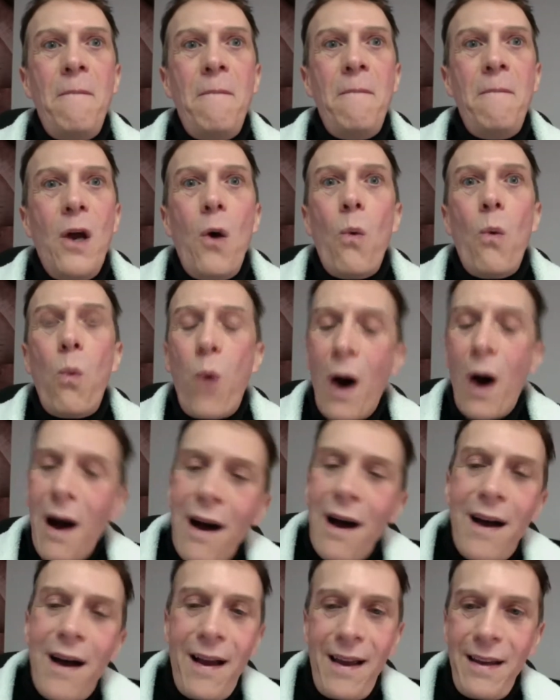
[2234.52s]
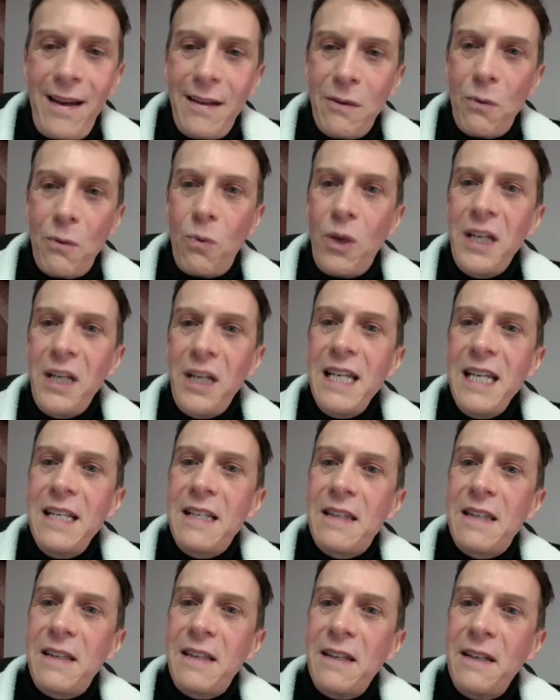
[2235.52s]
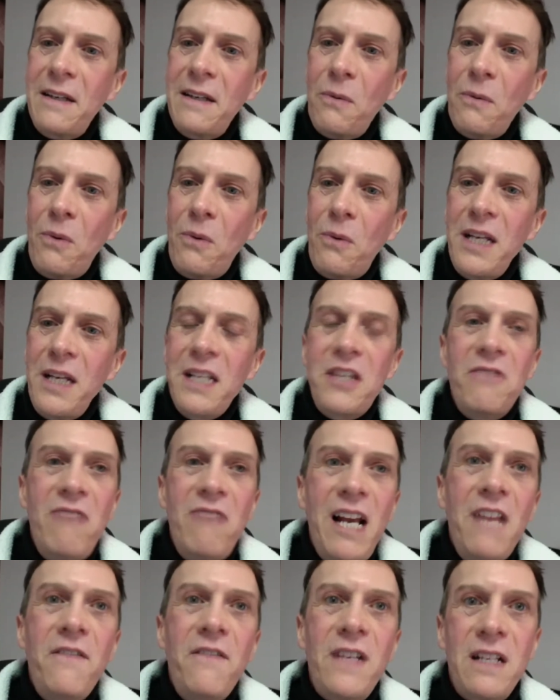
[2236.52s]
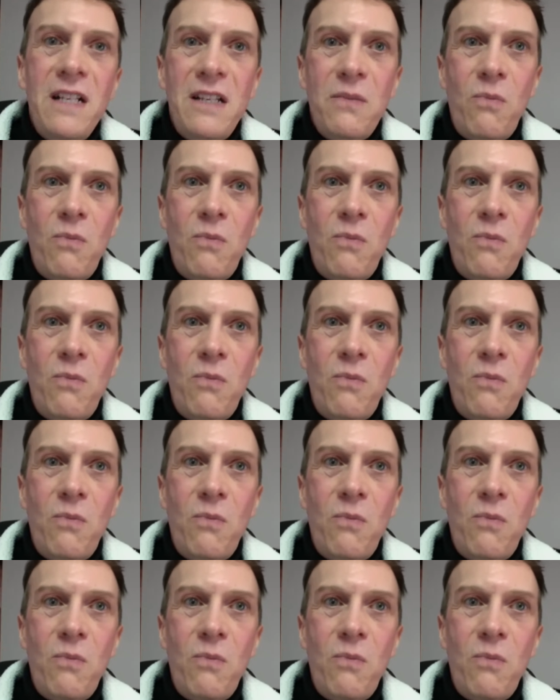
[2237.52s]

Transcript: Why? What is the relevance?